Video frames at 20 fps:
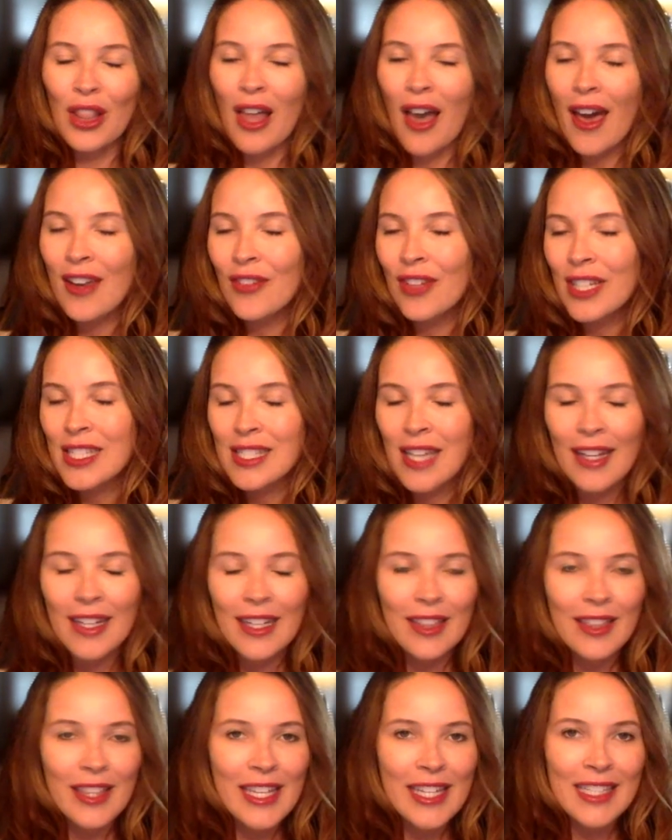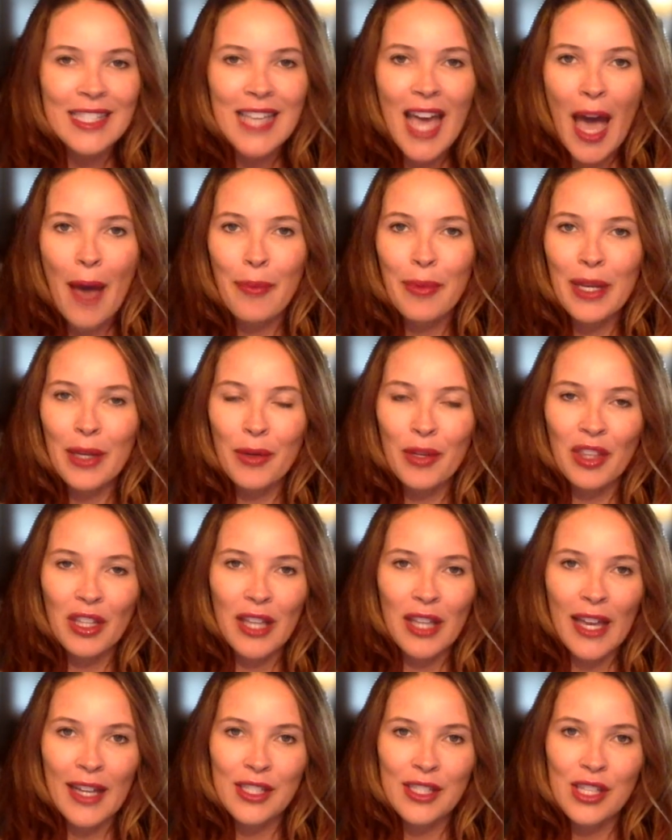a lot of exciting things happening with
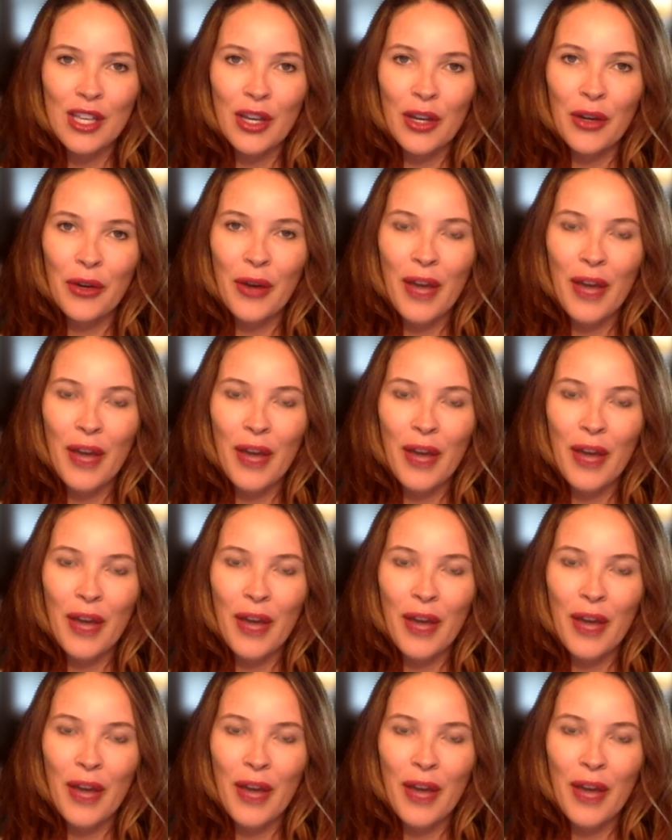Alexo.